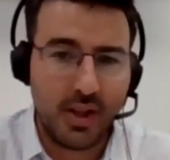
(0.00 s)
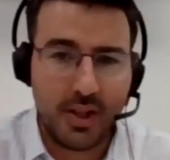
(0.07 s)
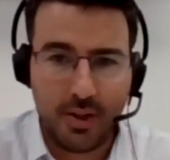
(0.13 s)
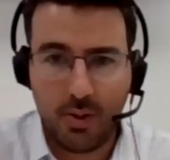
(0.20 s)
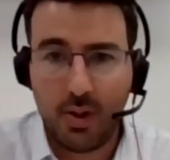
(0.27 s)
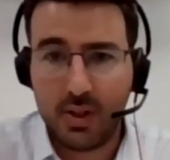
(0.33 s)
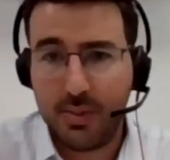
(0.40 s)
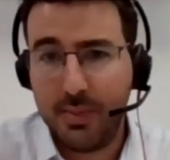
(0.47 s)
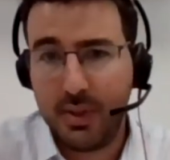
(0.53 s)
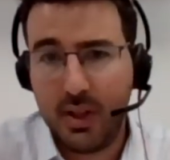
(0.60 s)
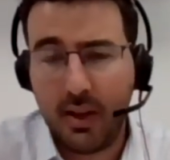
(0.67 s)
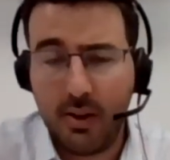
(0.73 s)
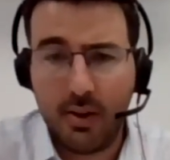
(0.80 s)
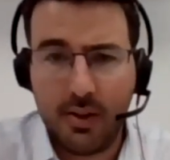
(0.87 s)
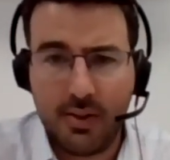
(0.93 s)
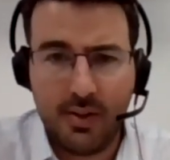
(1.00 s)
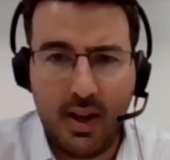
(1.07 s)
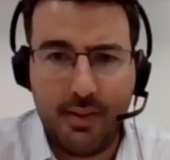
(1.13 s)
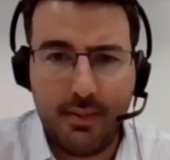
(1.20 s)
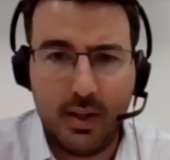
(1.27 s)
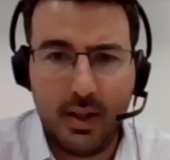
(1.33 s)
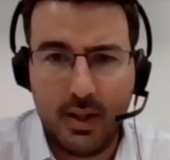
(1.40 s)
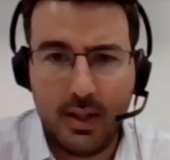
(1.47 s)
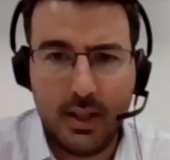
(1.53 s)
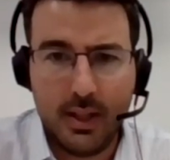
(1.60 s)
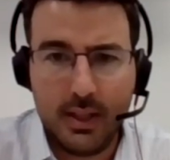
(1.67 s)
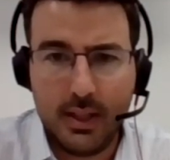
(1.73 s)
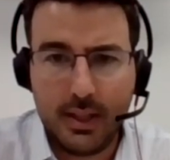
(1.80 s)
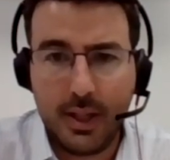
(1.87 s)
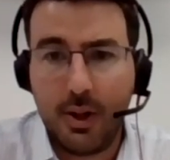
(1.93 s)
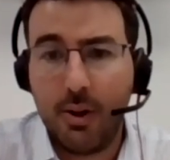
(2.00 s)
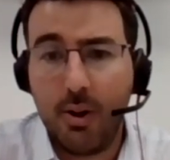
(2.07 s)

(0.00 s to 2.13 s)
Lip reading: and you're ultimately going to have an